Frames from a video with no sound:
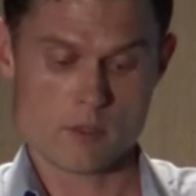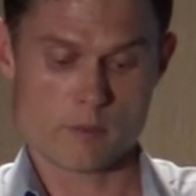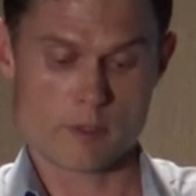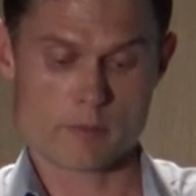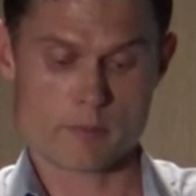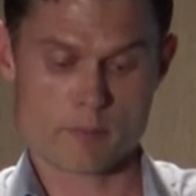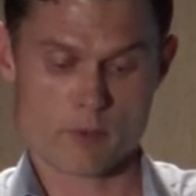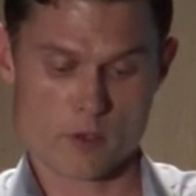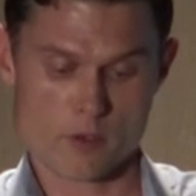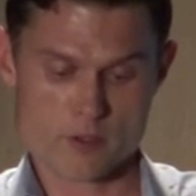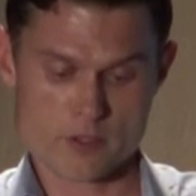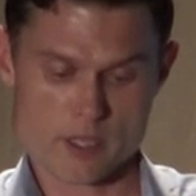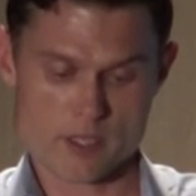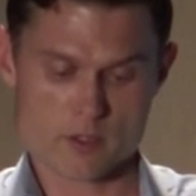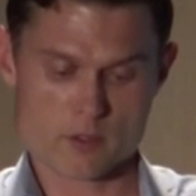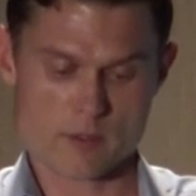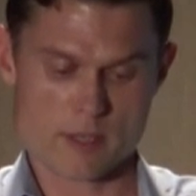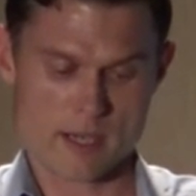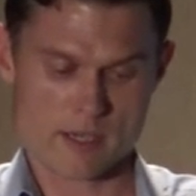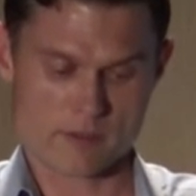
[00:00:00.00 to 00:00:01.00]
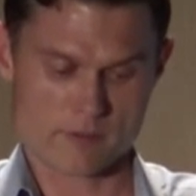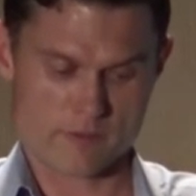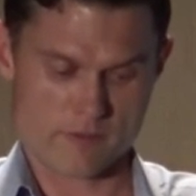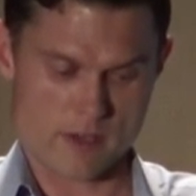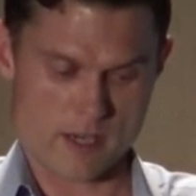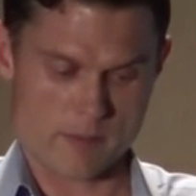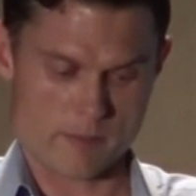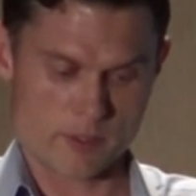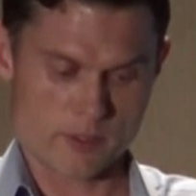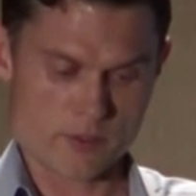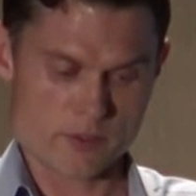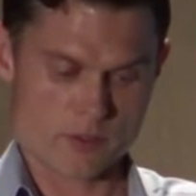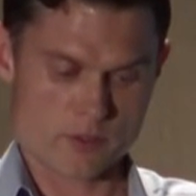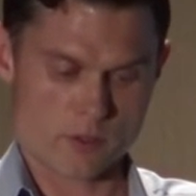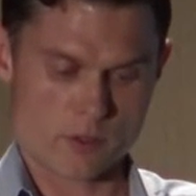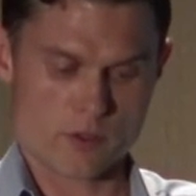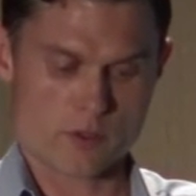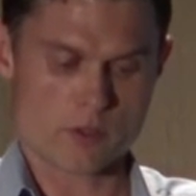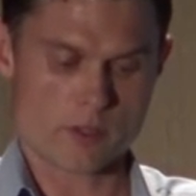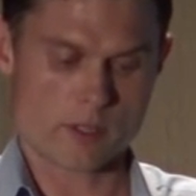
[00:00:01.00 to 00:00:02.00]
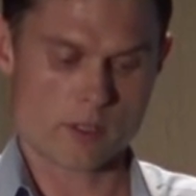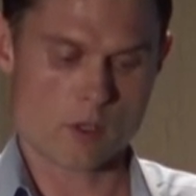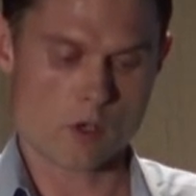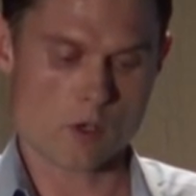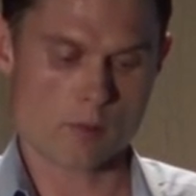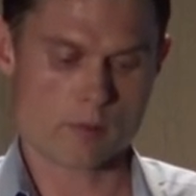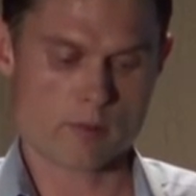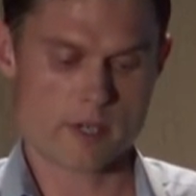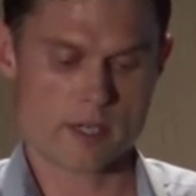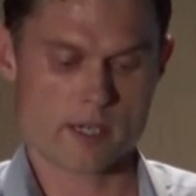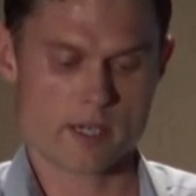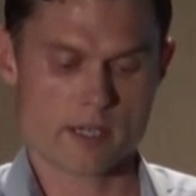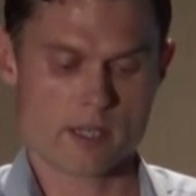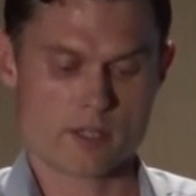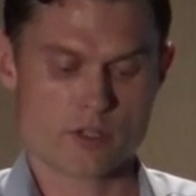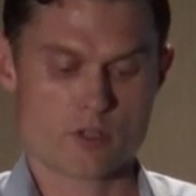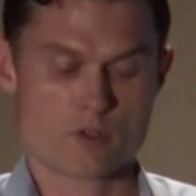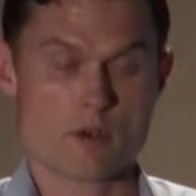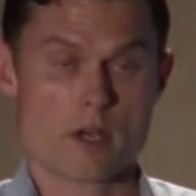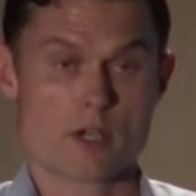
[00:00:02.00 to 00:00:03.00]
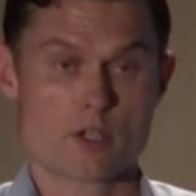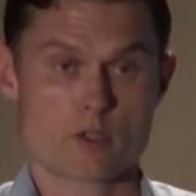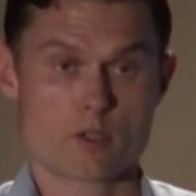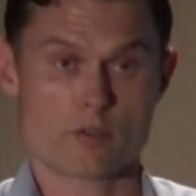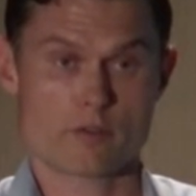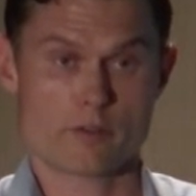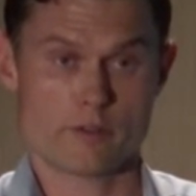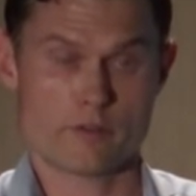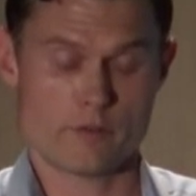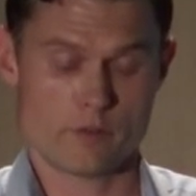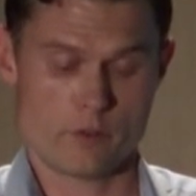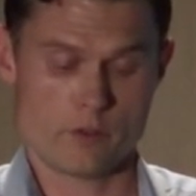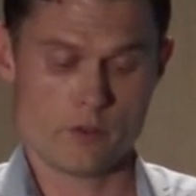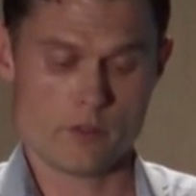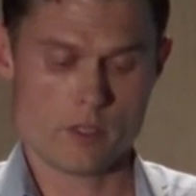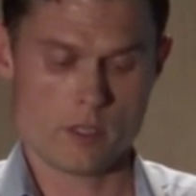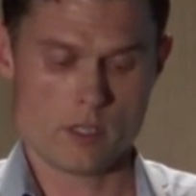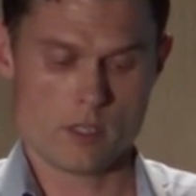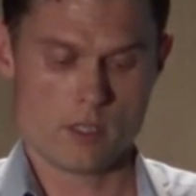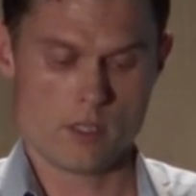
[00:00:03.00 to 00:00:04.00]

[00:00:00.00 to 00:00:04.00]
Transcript: with processed or added fibers, those not incorporated in the structure of the food,